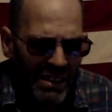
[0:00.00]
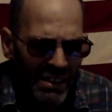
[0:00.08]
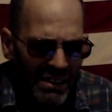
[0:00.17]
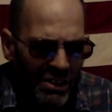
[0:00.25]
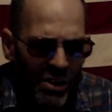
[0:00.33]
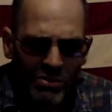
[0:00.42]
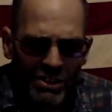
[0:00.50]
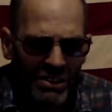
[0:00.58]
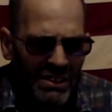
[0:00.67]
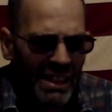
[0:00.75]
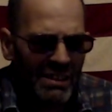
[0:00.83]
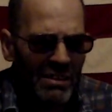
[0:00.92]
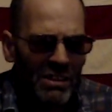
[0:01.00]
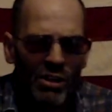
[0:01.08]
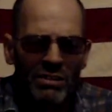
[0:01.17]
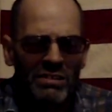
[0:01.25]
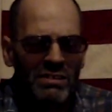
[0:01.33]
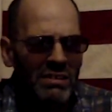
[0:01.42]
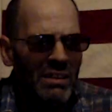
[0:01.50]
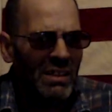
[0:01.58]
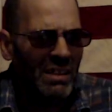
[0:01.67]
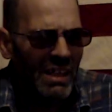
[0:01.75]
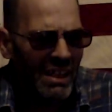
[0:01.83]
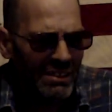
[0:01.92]
You don't just, at
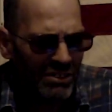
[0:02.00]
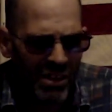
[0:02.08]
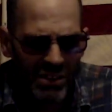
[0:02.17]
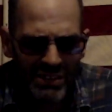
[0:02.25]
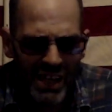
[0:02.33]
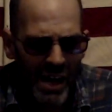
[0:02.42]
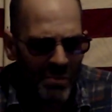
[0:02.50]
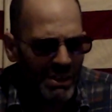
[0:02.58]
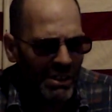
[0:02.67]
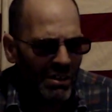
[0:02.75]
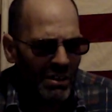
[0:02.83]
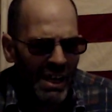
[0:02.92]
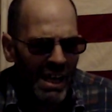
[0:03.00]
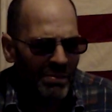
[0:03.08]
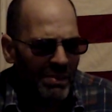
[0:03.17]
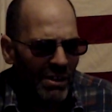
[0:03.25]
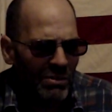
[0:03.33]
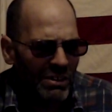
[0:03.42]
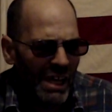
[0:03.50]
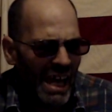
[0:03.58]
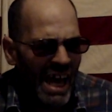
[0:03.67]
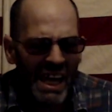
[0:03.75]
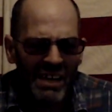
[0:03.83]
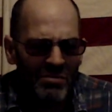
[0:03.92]
a certain time in your life, you don't say,
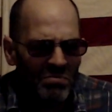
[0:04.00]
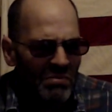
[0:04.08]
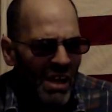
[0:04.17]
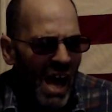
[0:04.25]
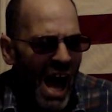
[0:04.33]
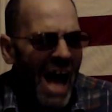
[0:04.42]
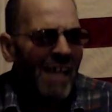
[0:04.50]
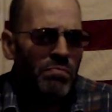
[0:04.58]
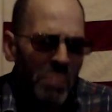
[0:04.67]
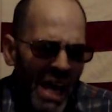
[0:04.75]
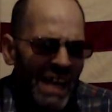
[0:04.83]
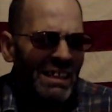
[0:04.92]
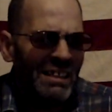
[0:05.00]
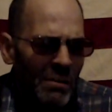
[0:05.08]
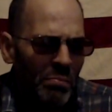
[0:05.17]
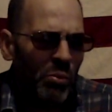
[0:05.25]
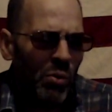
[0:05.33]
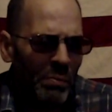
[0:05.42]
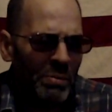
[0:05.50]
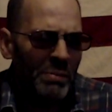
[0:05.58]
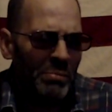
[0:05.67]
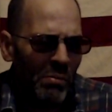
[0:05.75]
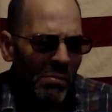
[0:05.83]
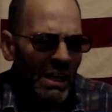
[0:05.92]
hey, I've paid into poor
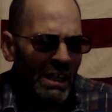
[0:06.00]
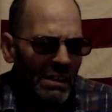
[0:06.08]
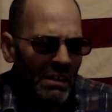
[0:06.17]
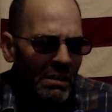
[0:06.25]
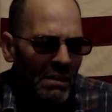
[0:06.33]
people money.